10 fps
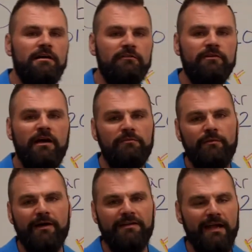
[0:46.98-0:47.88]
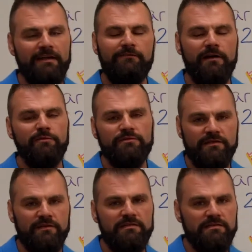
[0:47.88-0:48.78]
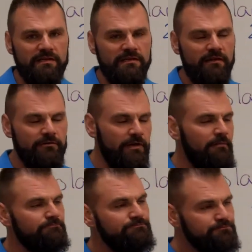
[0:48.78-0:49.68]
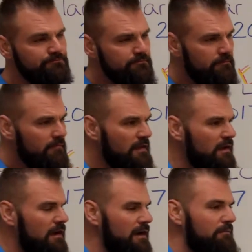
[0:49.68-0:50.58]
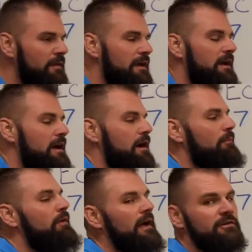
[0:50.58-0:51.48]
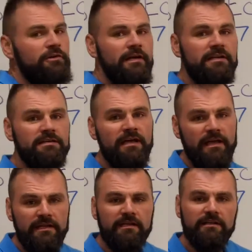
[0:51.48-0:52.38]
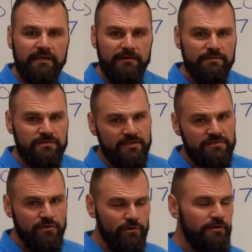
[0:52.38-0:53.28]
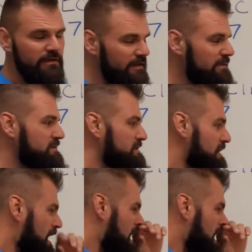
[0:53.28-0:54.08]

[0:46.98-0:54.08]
covered up, about 95% of the sun covered up. But during an eclipse, a solar eclipse,